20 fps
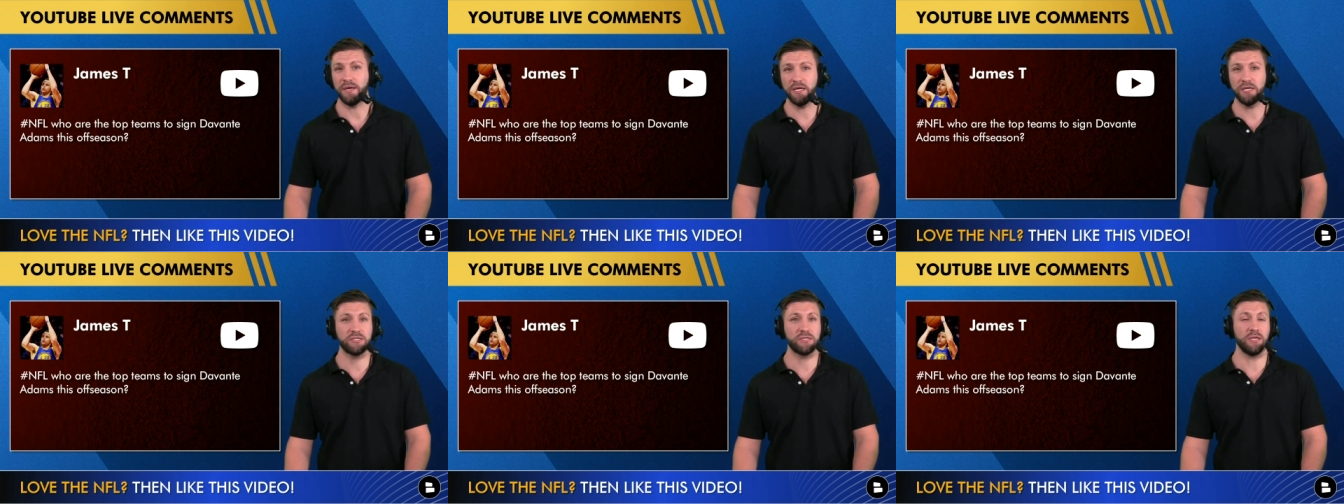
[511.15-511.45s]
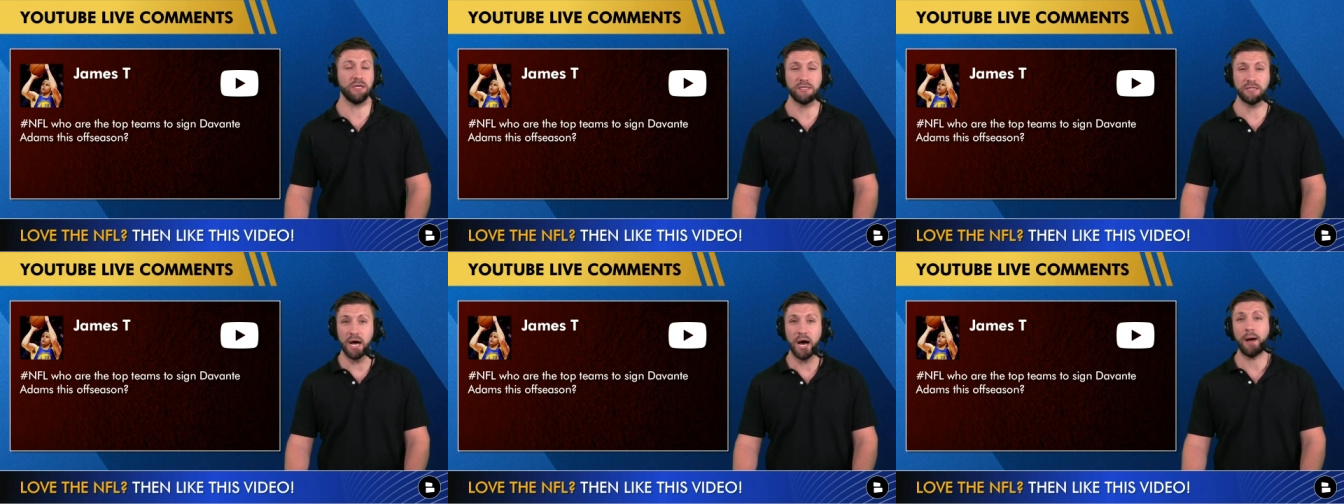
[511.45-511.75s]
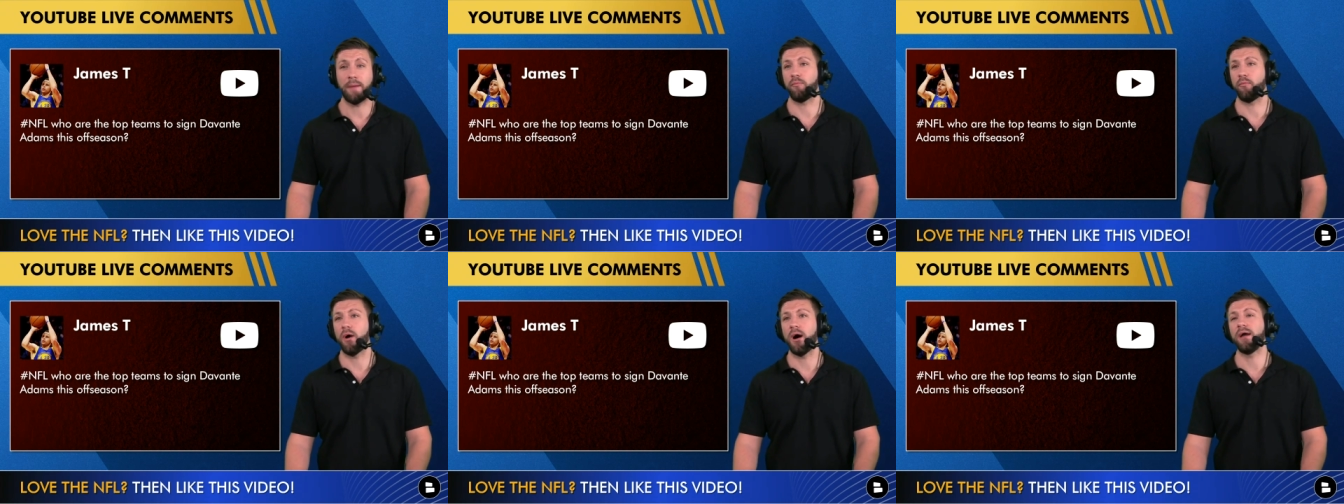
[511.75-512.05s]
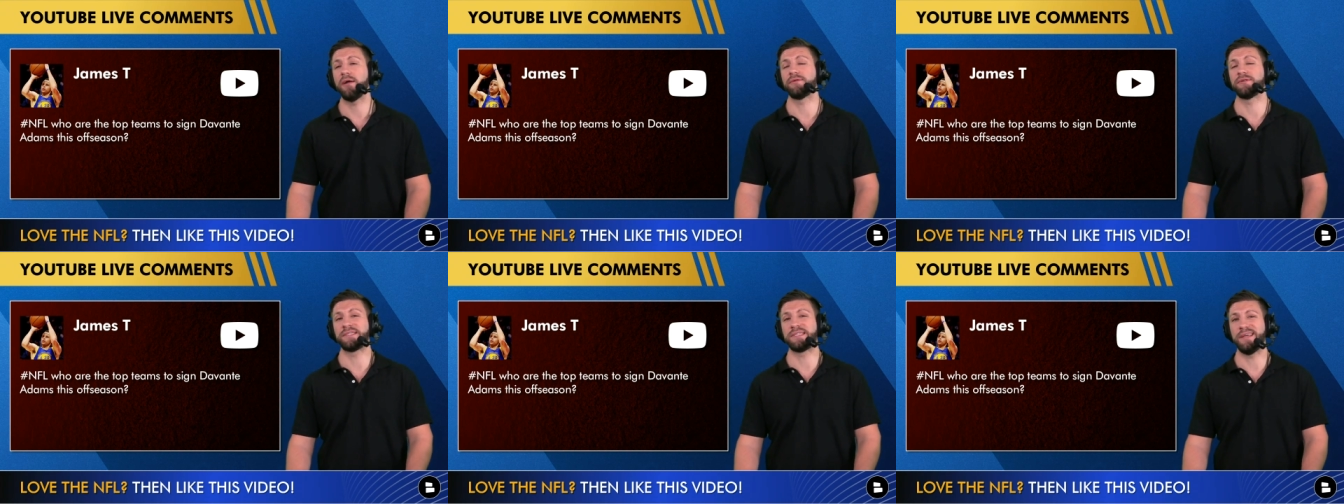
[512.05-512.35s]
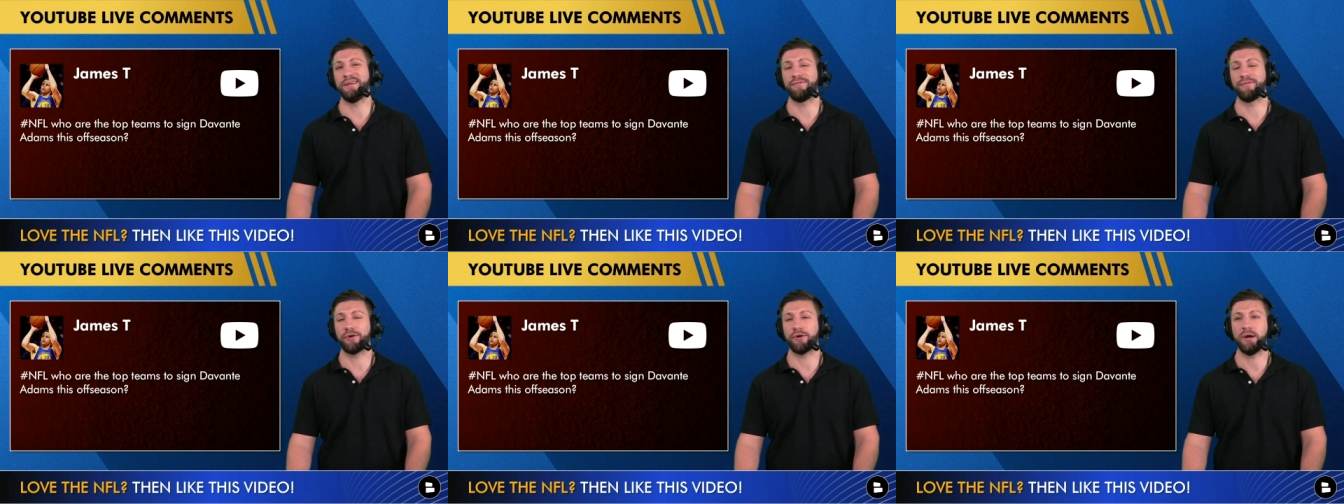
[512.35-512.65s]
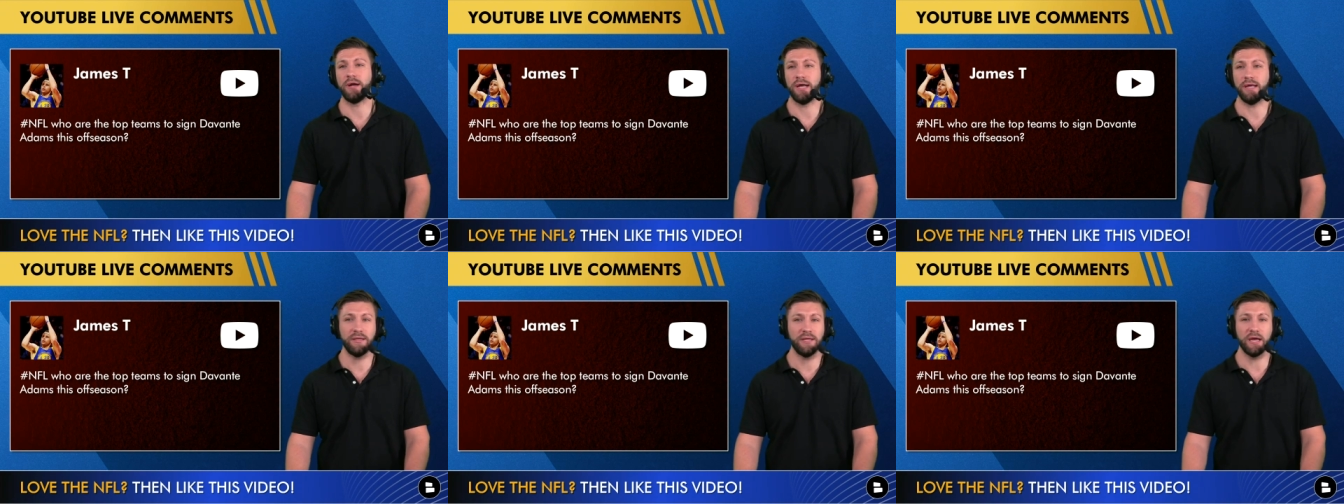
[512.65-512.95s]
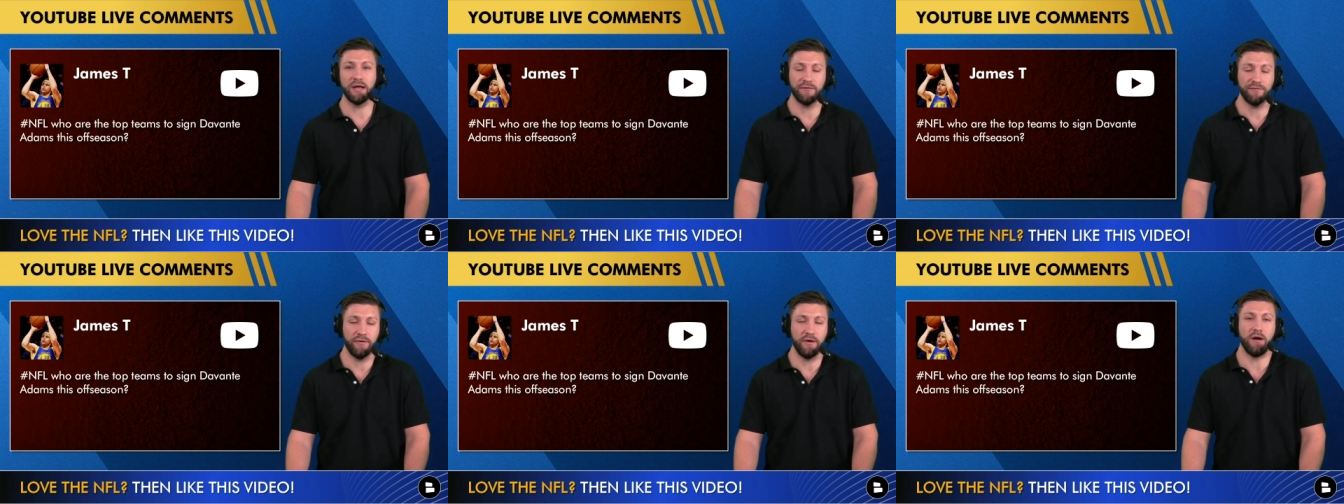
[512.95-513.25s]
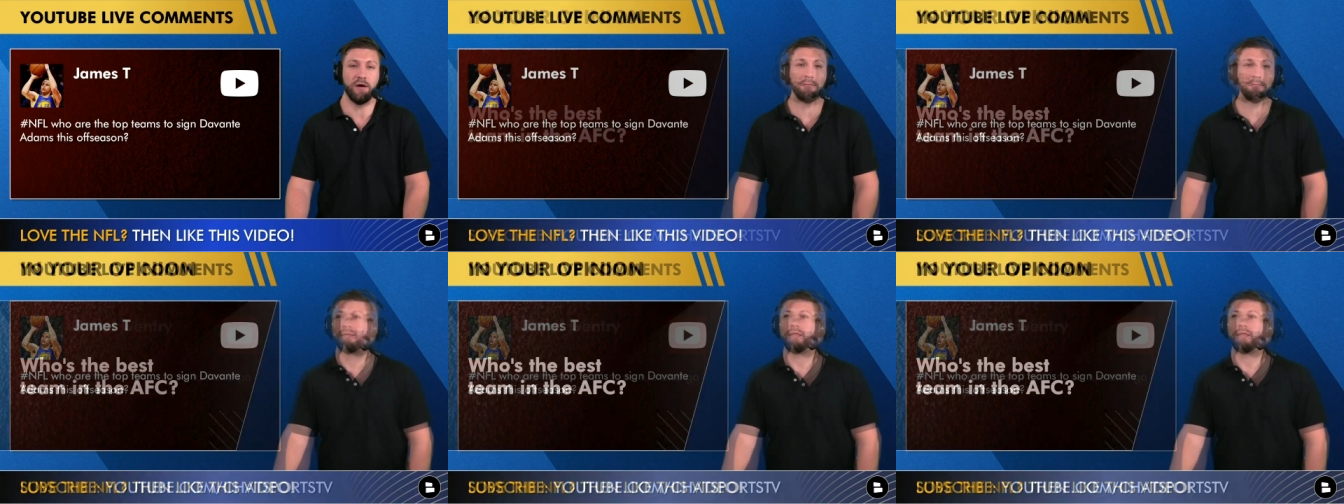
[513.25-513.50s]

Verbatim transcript: He's the top wide receiver in the NFL.